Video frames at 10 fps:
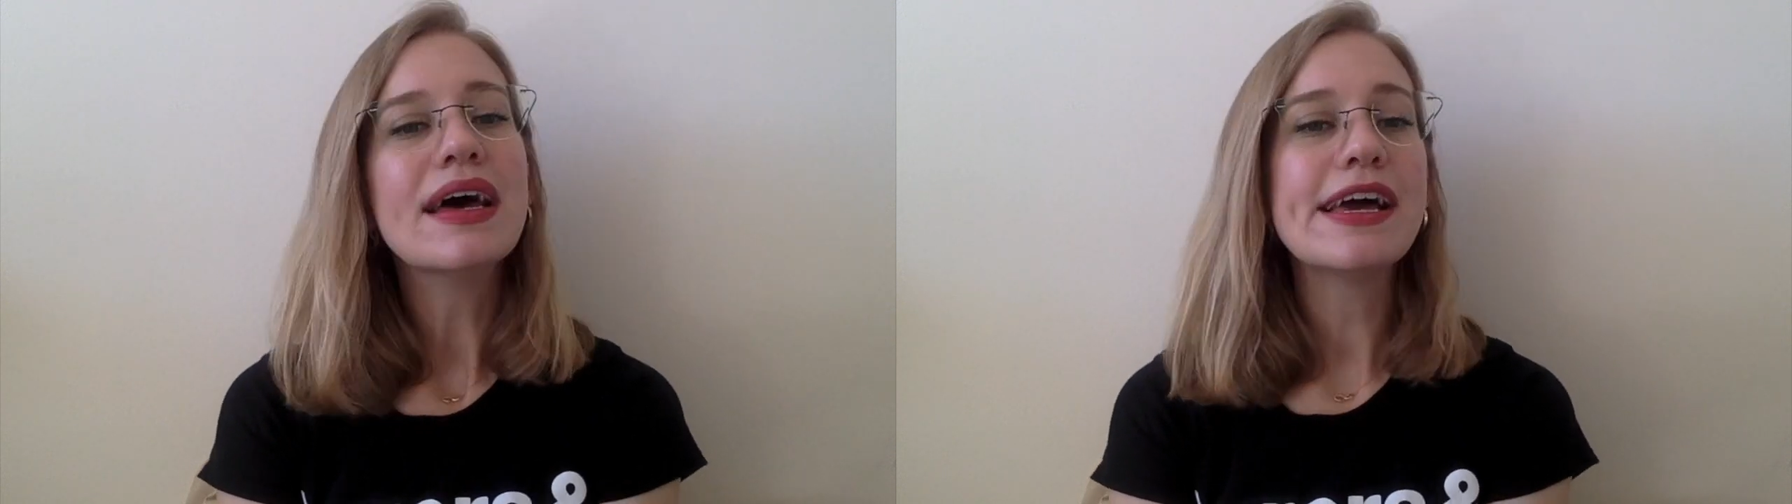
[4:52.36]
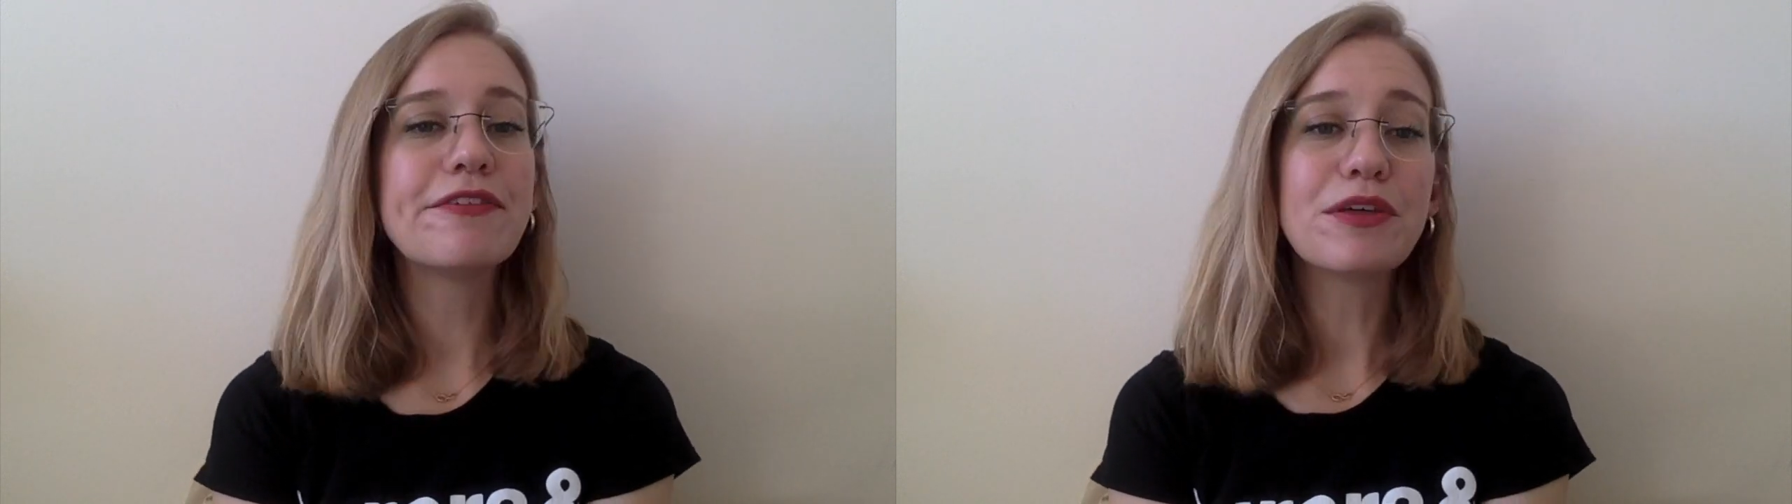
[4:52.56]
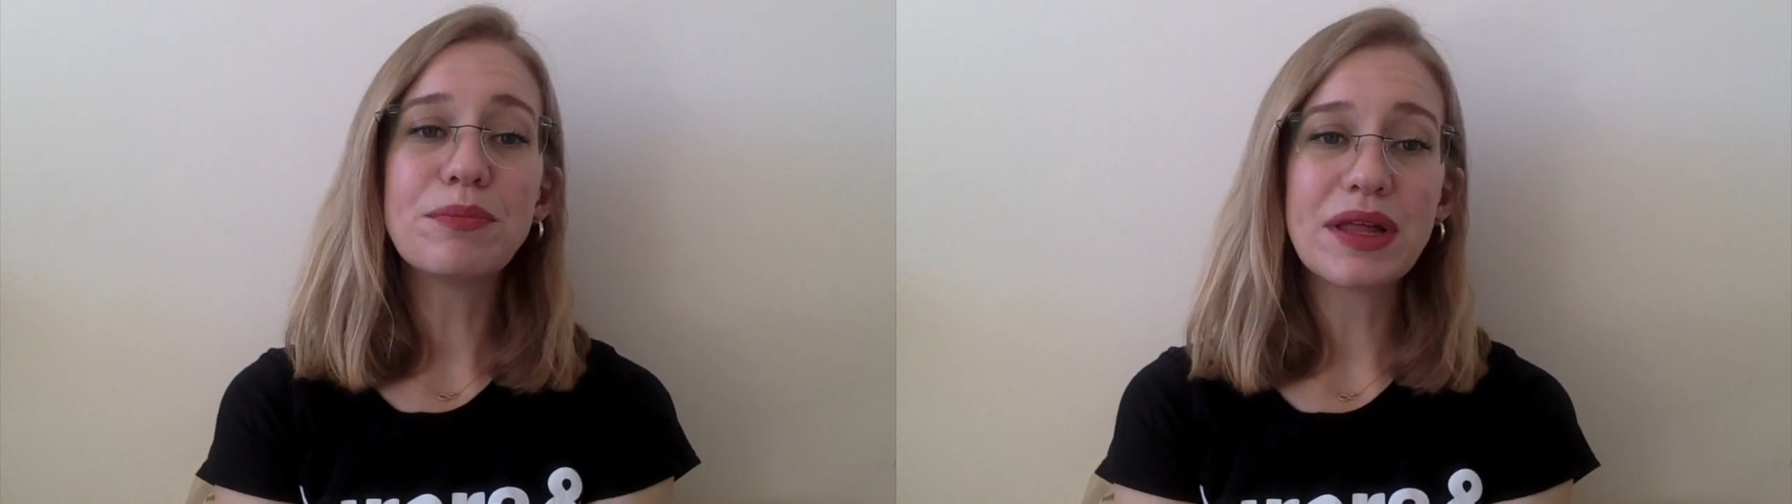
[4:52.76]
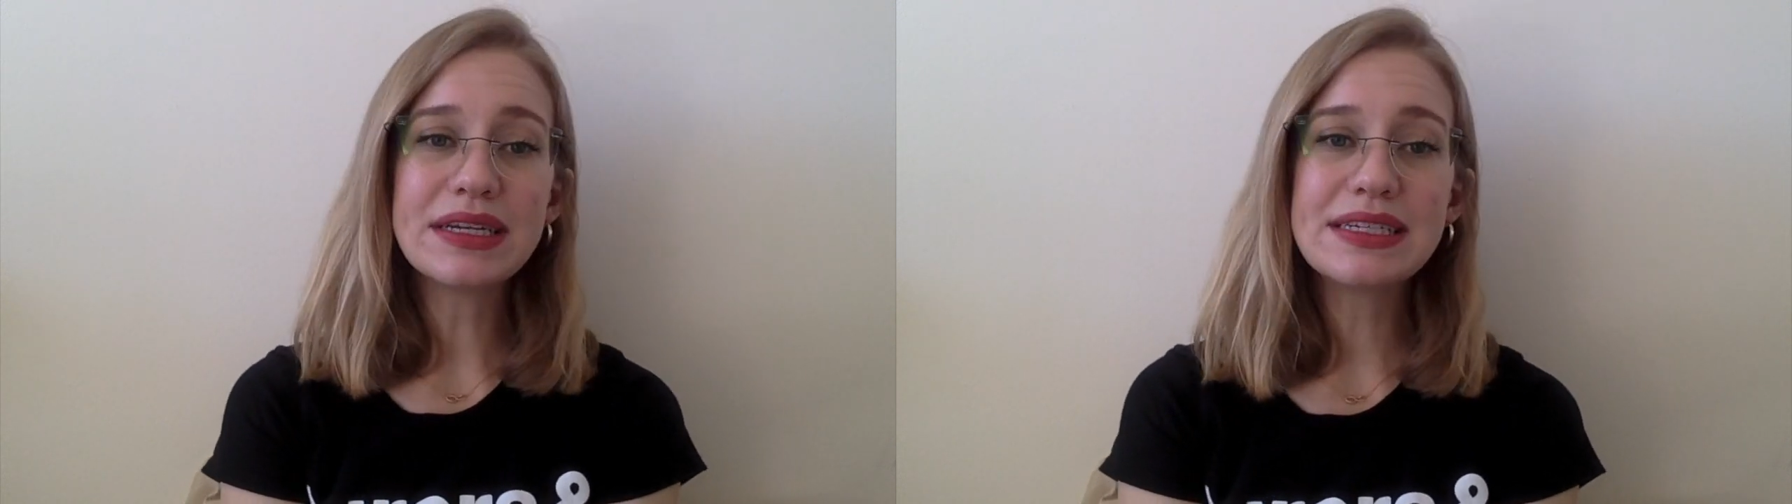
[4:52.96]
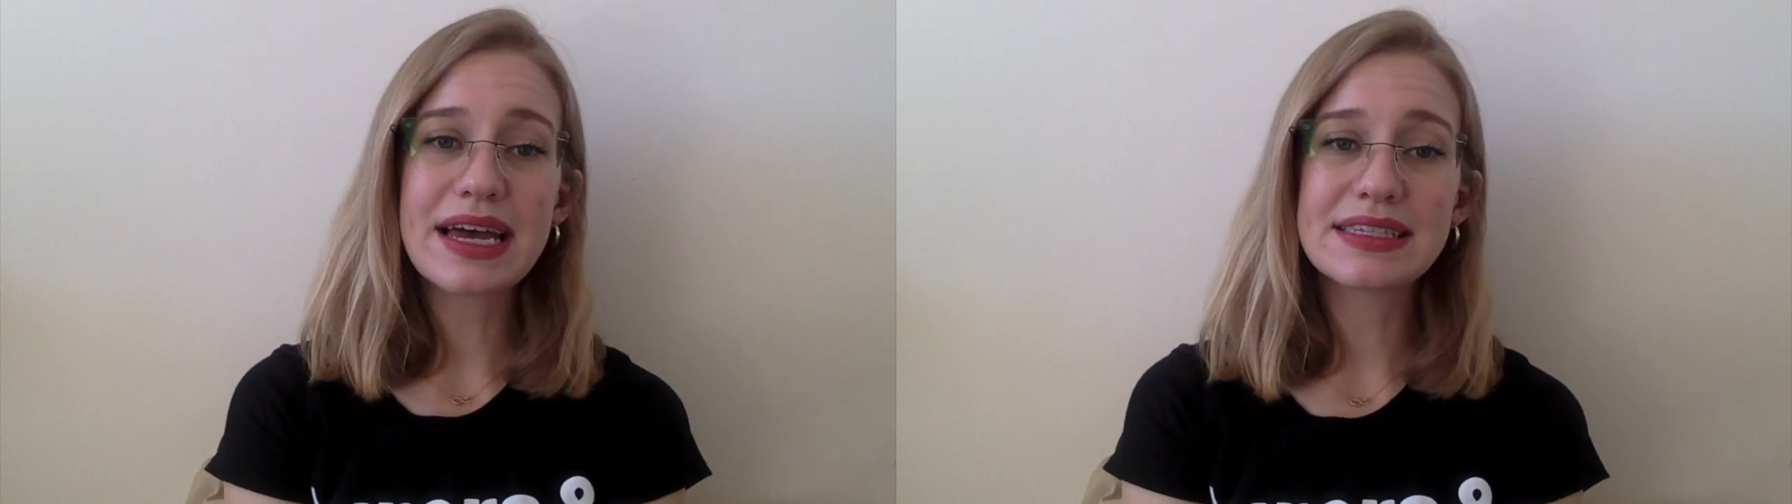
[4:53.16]
If the
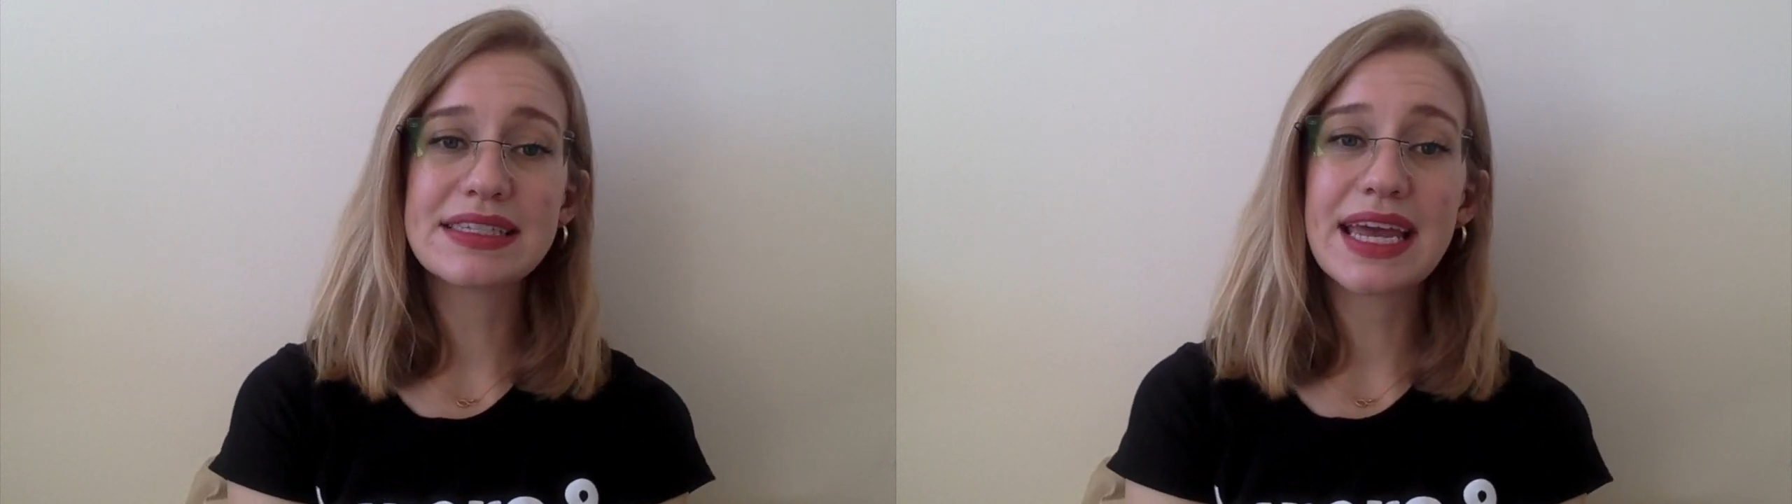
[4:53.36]
blood tests